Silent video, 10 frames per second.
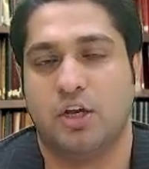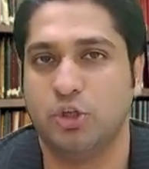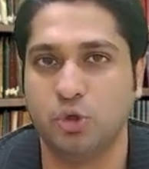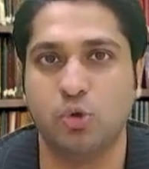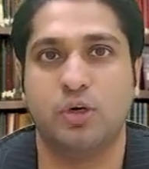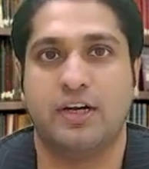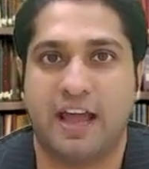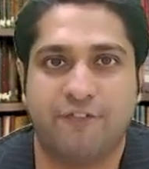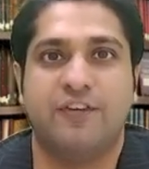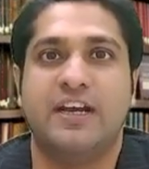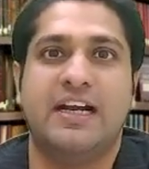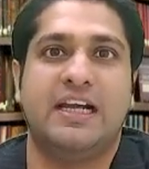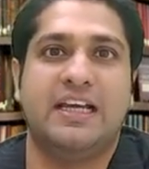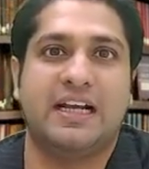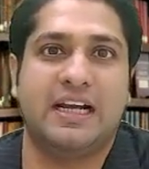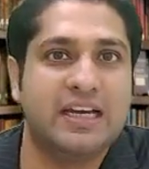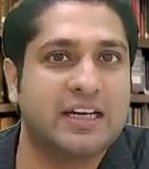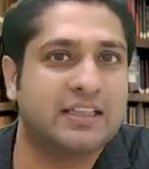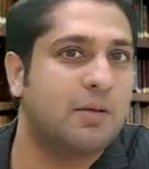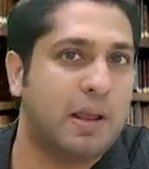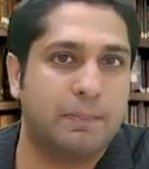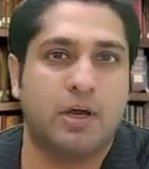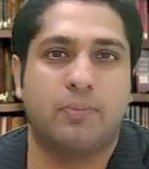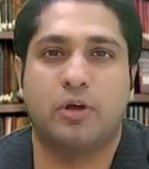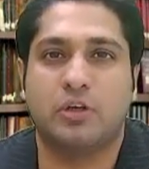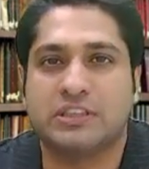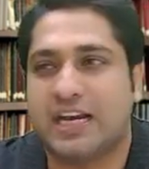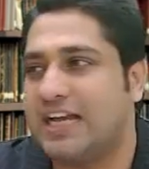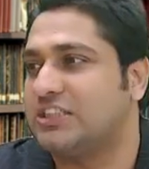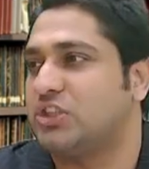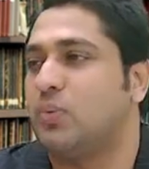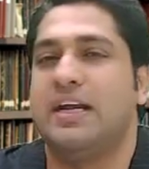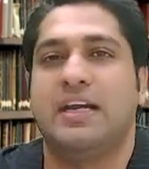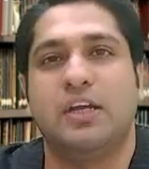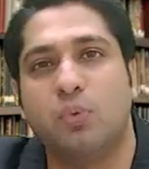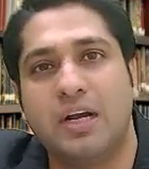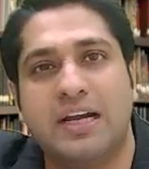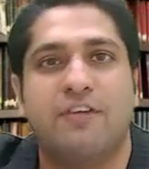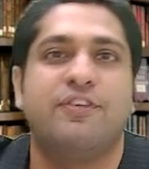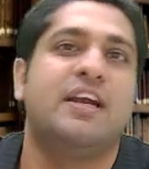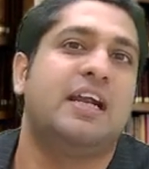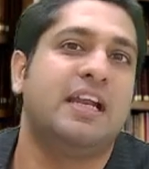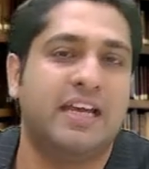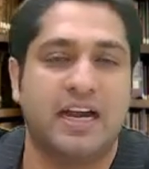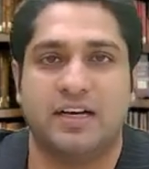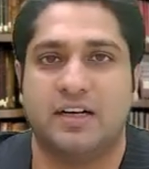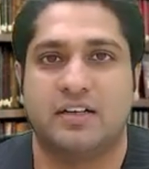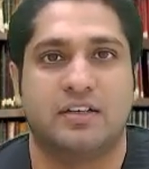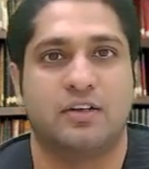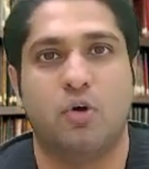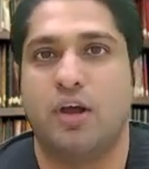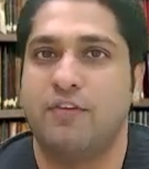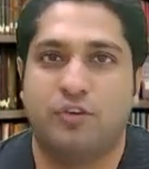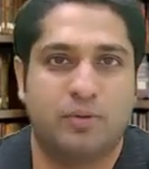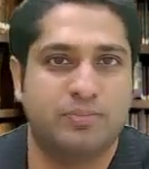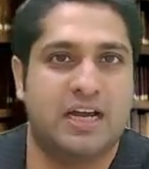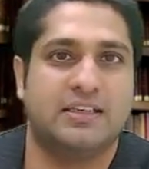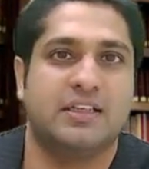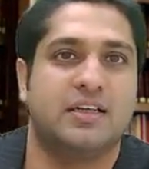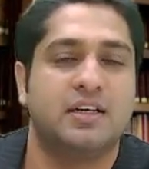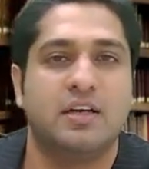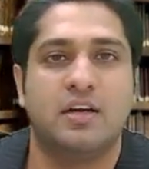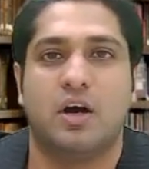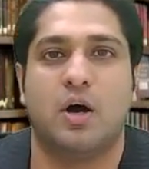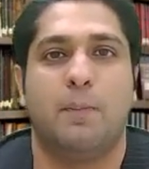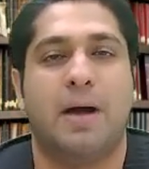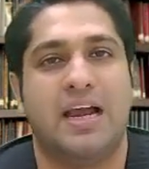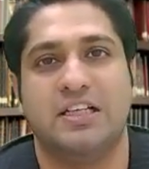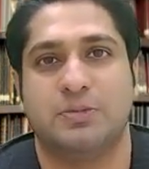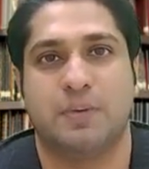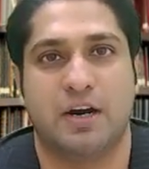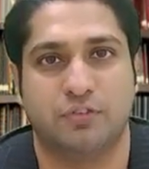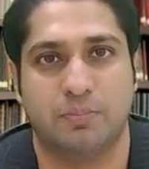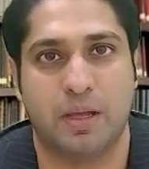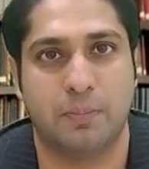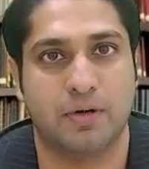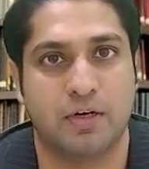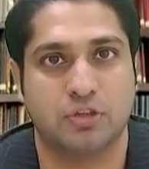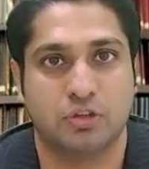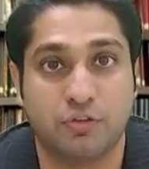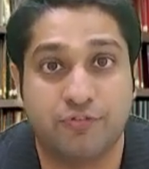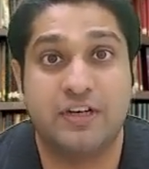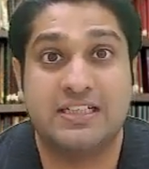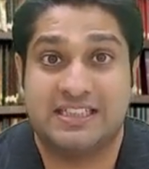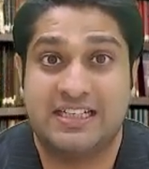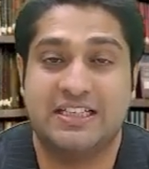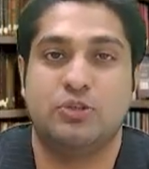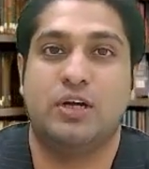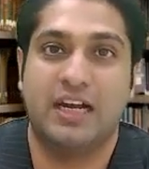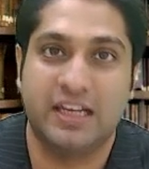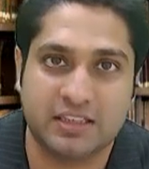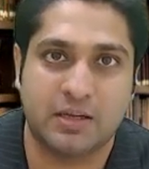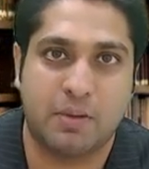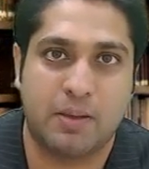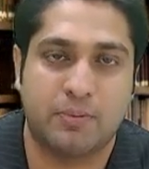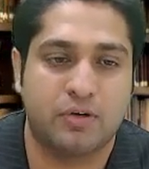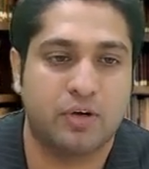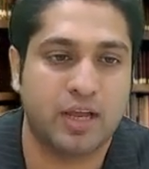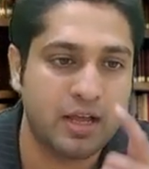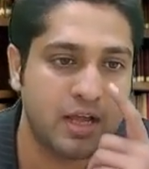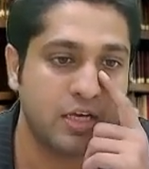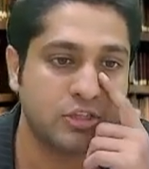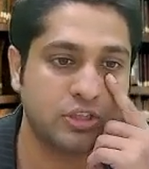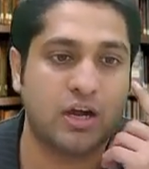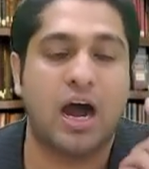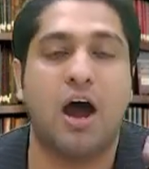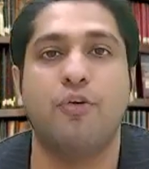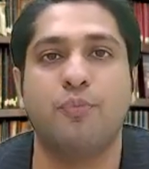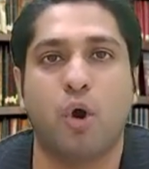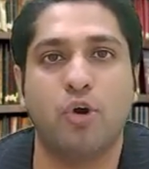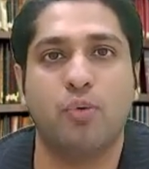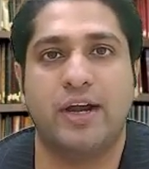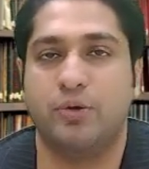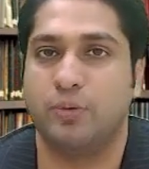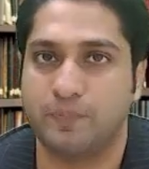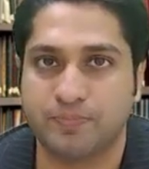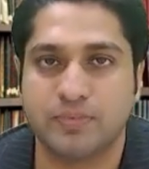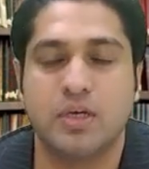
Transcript: you definitely clear the paper, because rest 20, you will definitely get it. Okay, from the other balance part of the paper. So the first thing is to clear the paper. Okay, so now what do I do?